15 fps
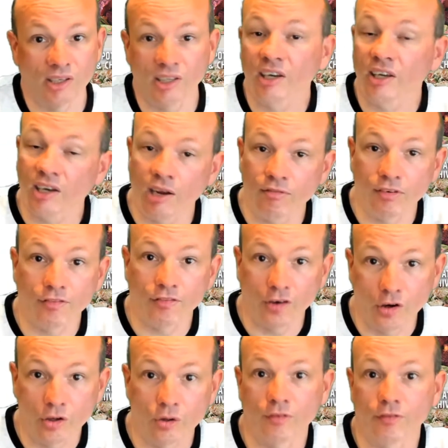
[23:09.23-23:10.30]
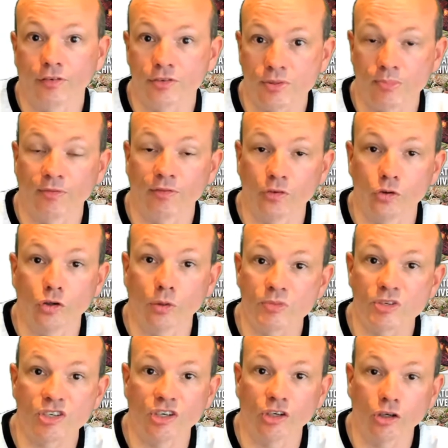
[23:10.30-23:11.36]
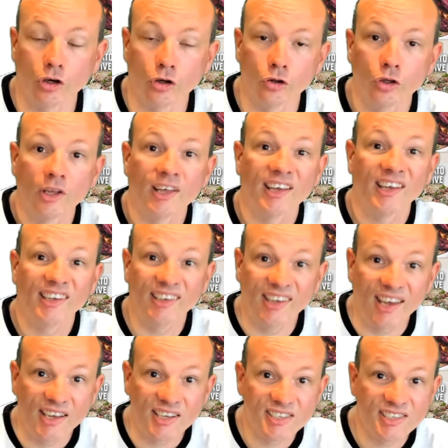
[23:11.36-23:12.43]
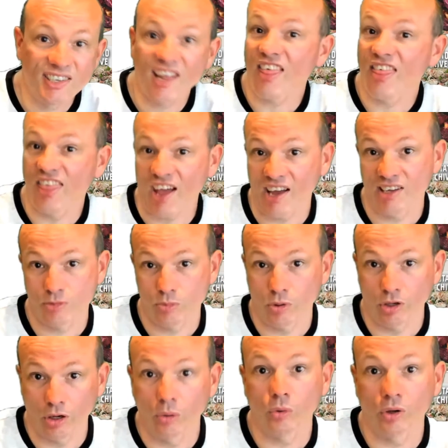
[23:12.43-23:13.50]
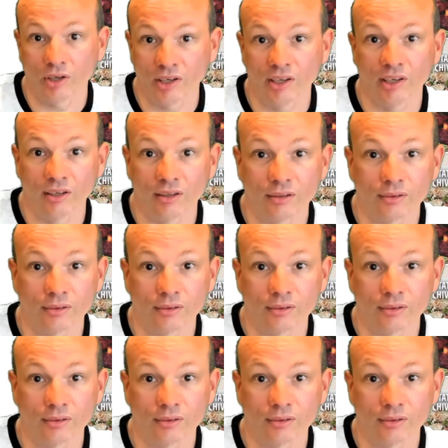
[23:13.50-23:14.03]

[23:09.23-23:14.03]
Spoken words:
And they're going to have a photo of some food and I'm just going to go, yes, that is what I want to eat.